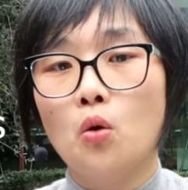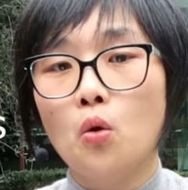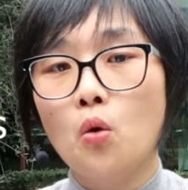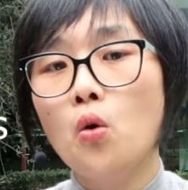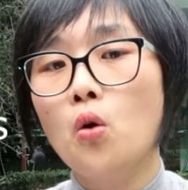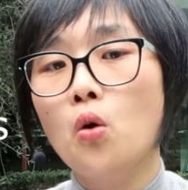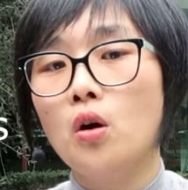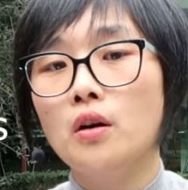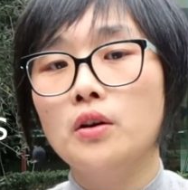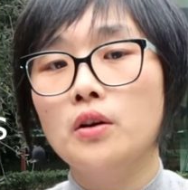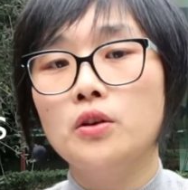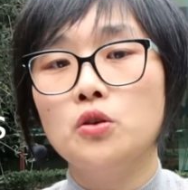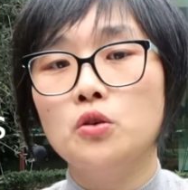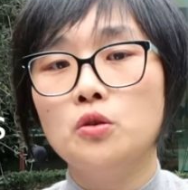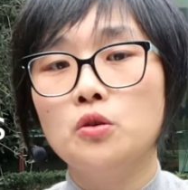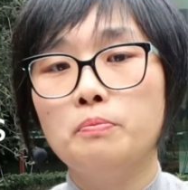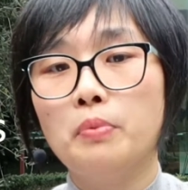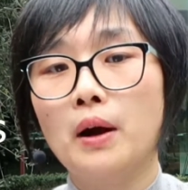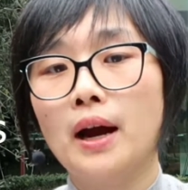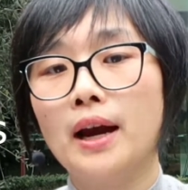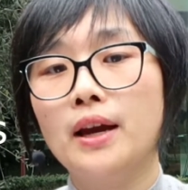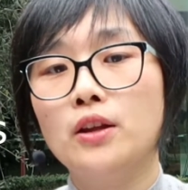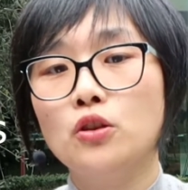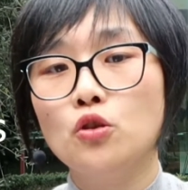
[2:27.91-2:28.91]
Or you
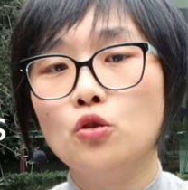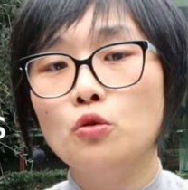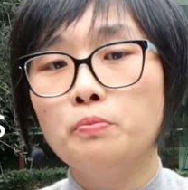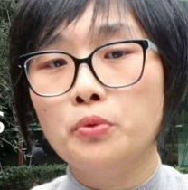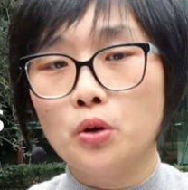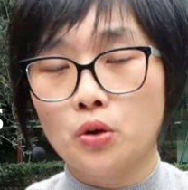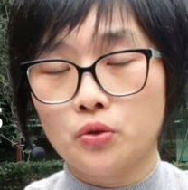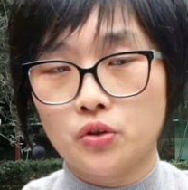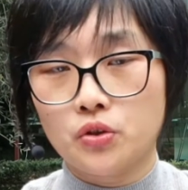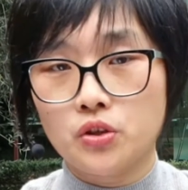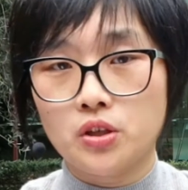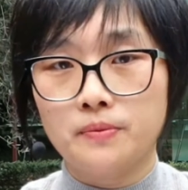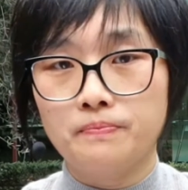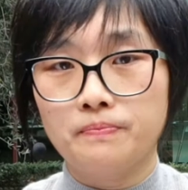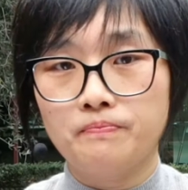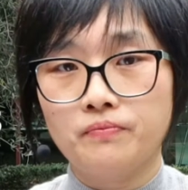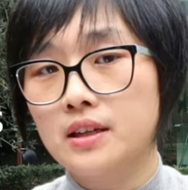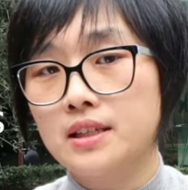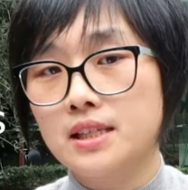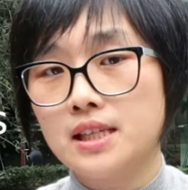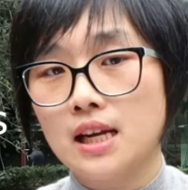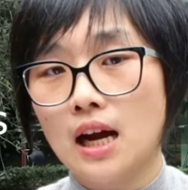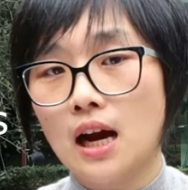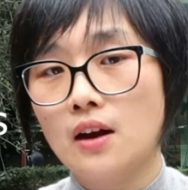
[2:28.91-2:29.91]
buy a new build,
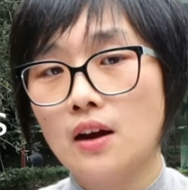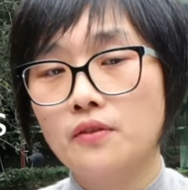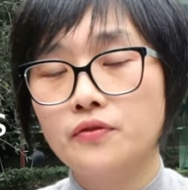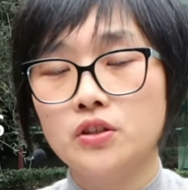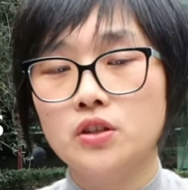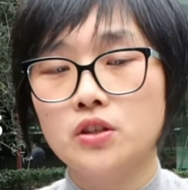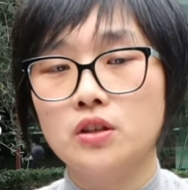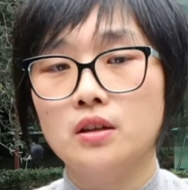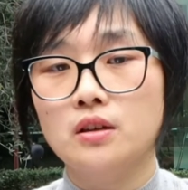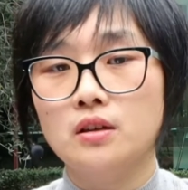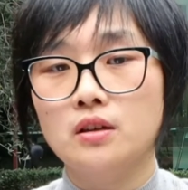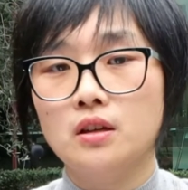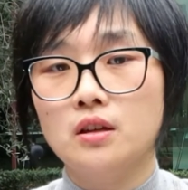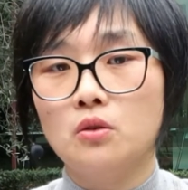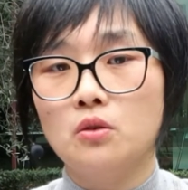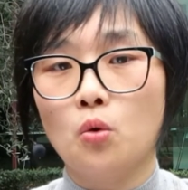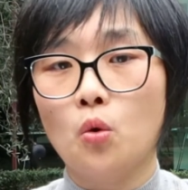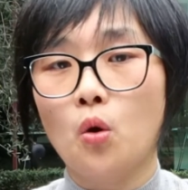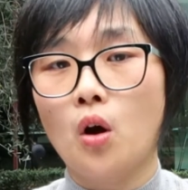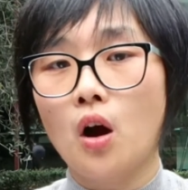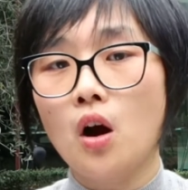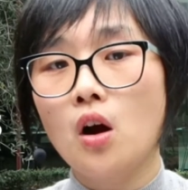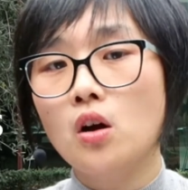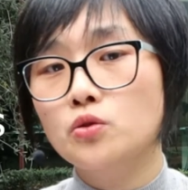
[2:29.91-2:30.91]
even it's after
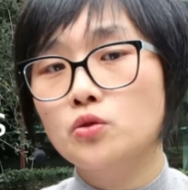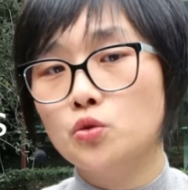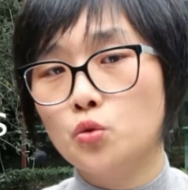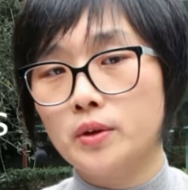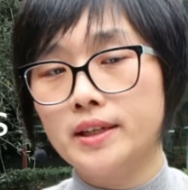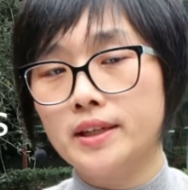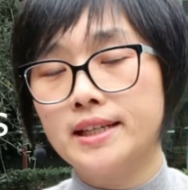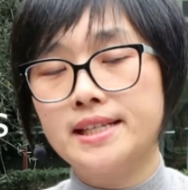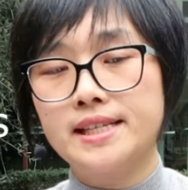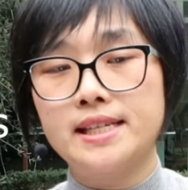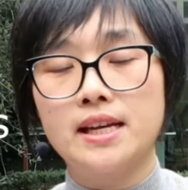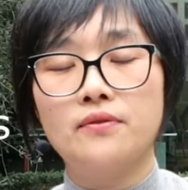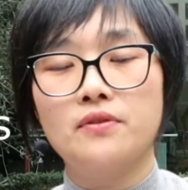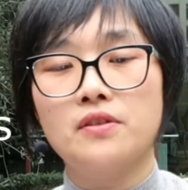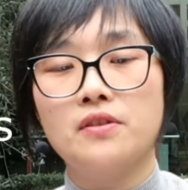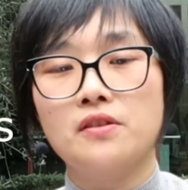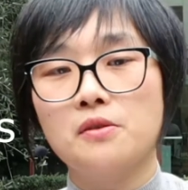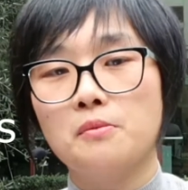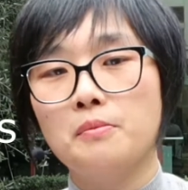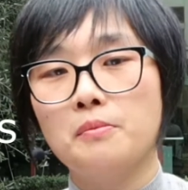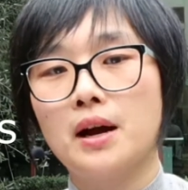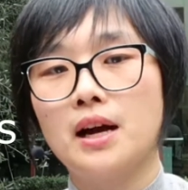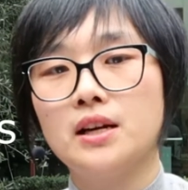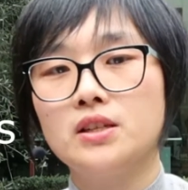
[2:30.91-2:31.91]
or on
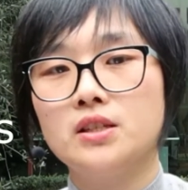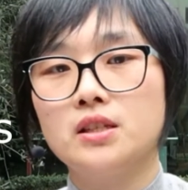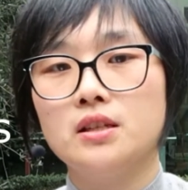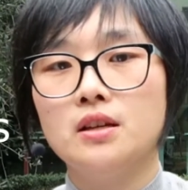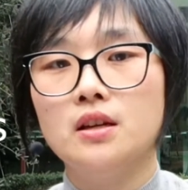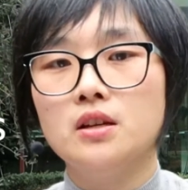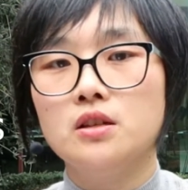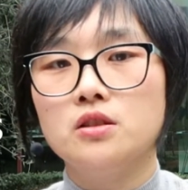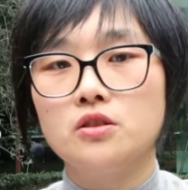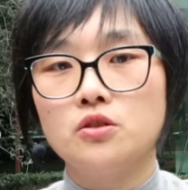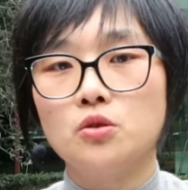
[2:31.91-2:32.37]
27th of March,